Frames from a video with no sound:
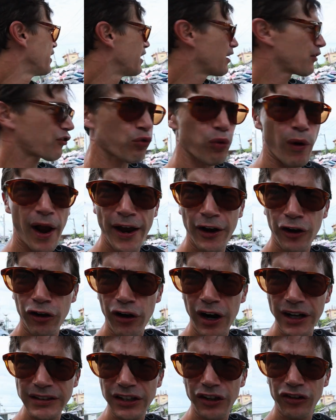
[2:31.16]
It's right
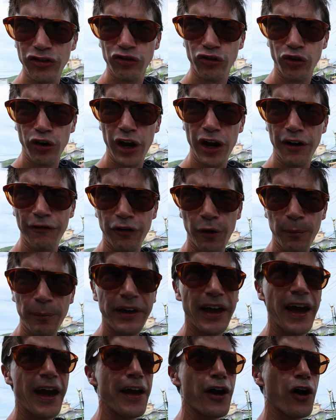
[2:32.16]
across the street from
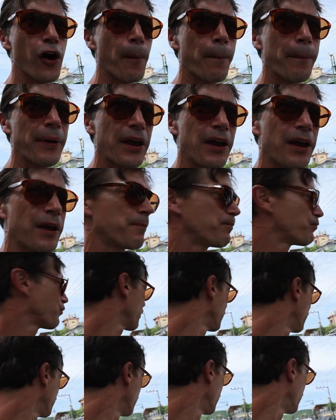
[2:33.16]
KOB
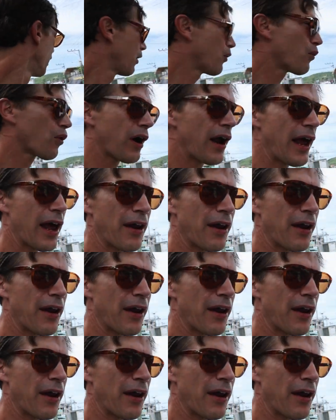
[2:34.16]
where I